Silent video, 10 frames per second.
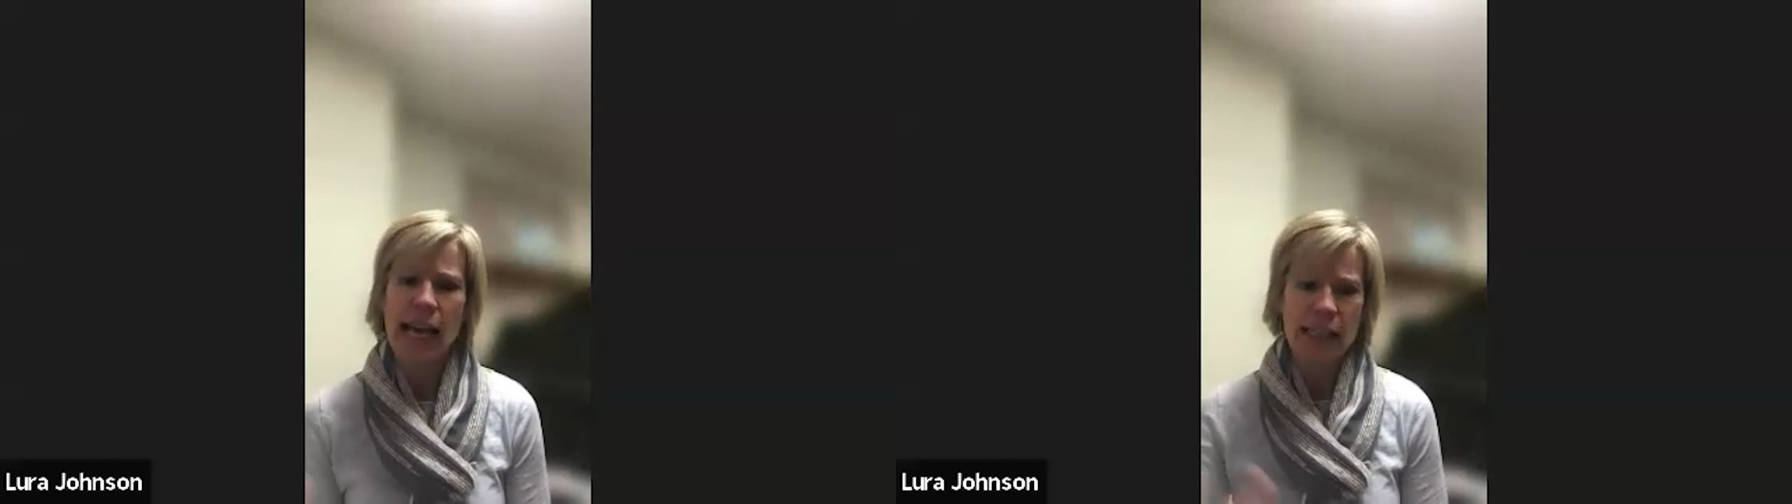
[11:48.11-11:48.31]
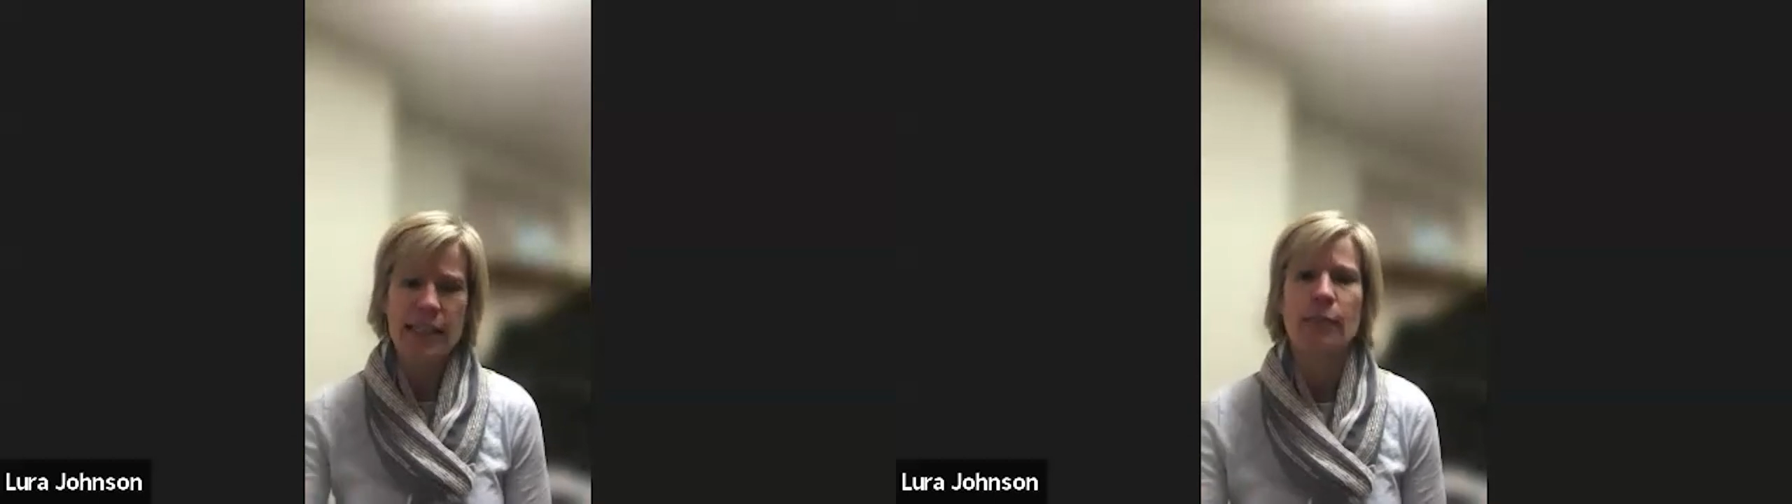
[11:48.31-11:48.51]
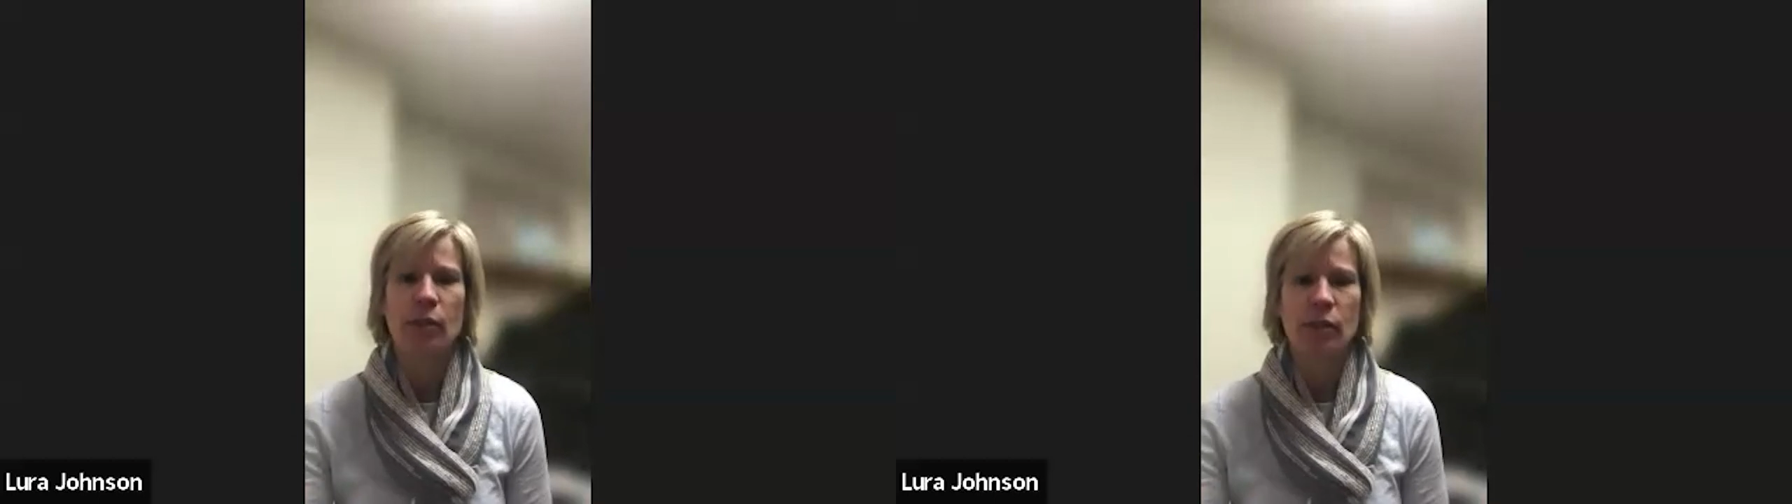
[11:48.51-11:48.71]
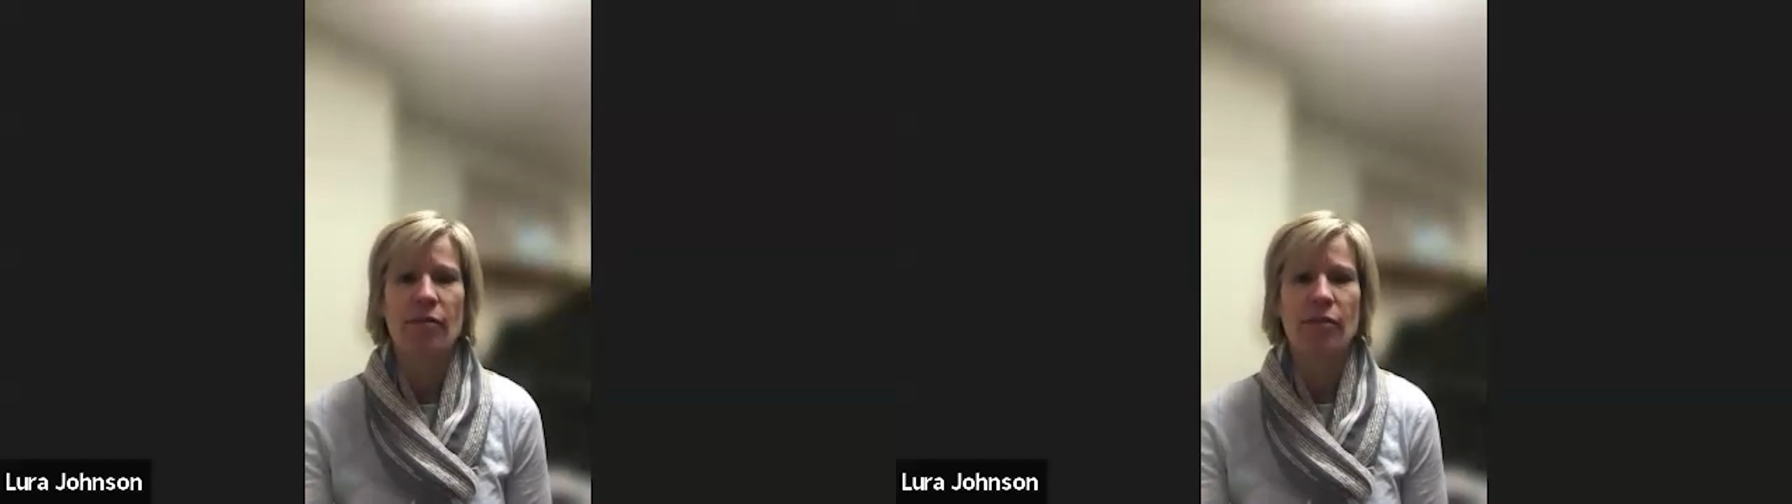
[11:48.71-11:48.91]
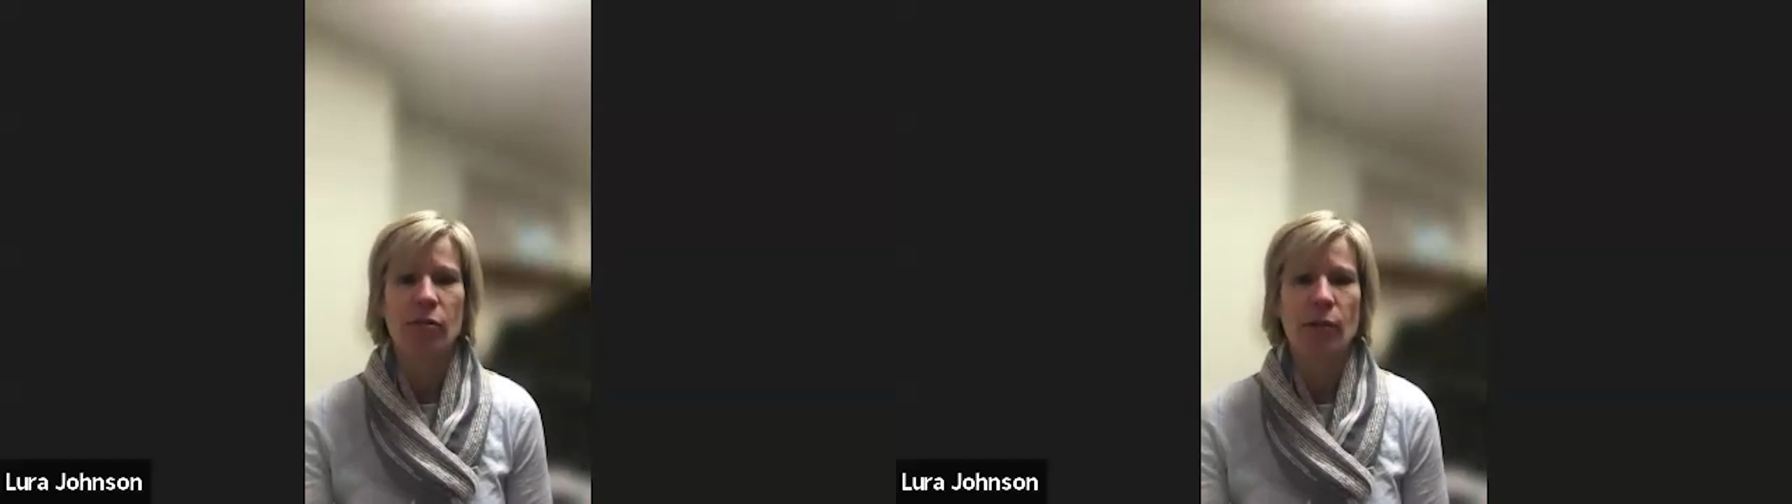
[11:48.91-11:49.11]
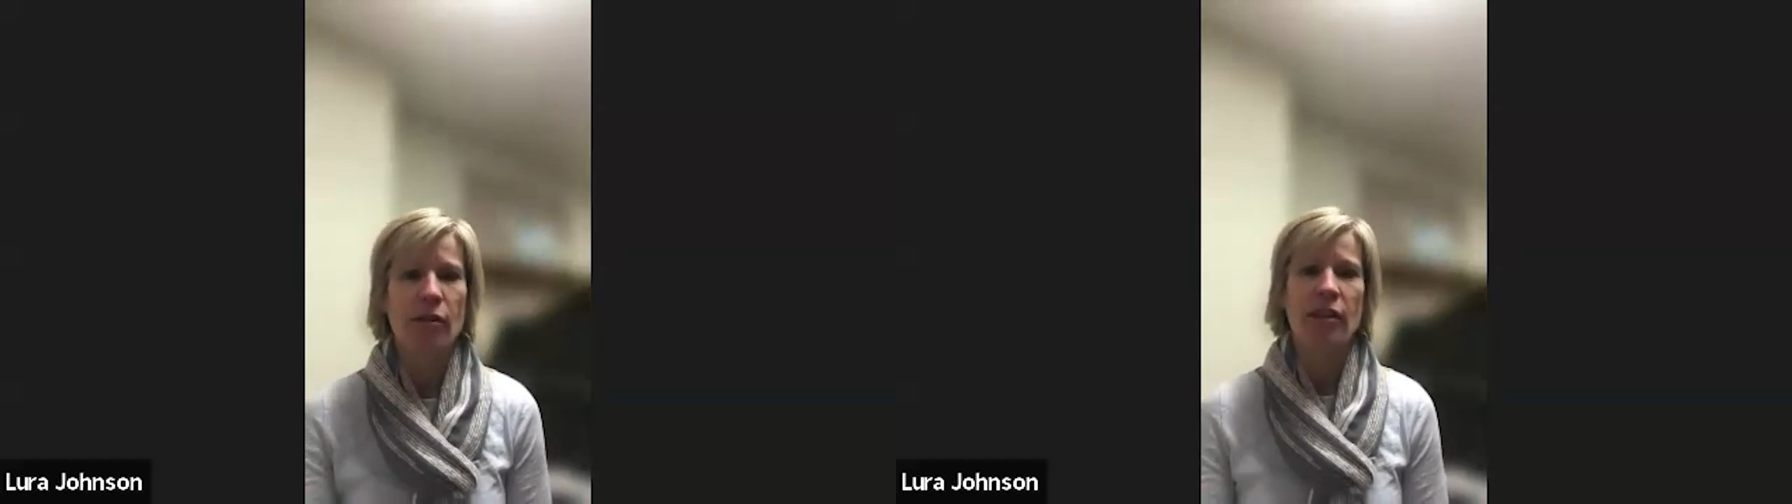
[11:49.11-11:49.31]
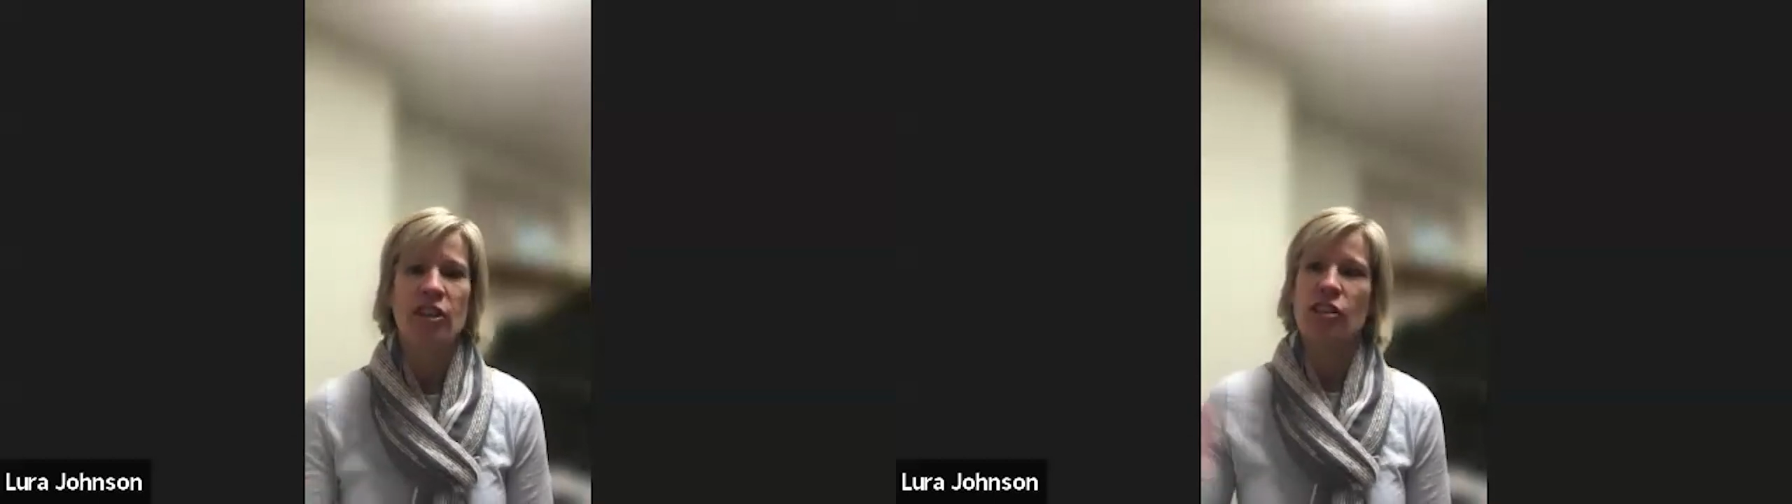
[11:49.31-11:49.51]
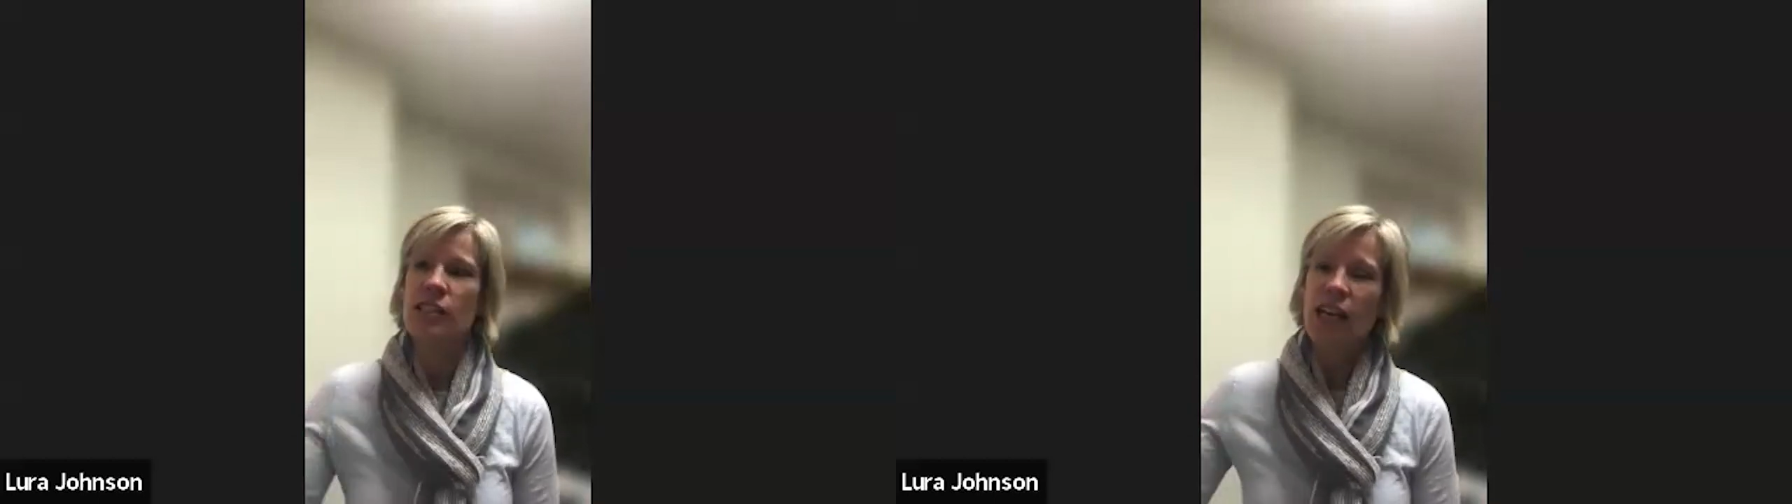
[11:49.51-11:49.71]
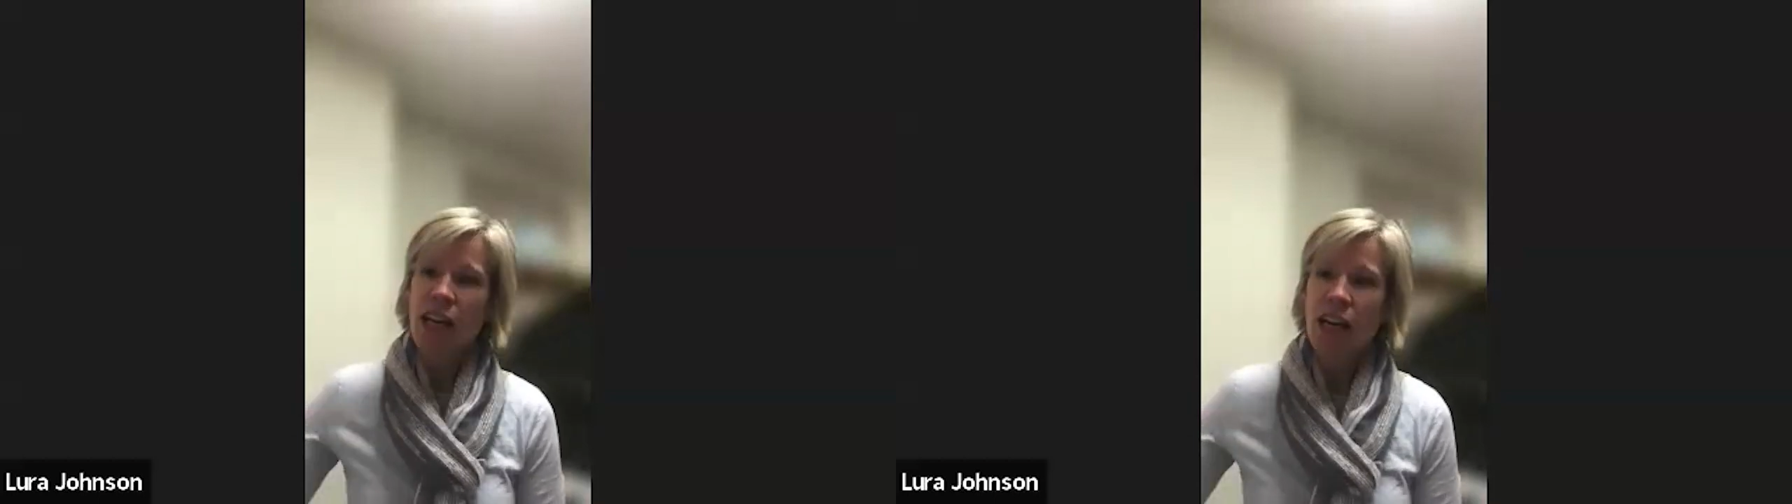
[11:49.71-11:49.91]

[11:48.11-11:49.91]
at a deeper level, rather than just,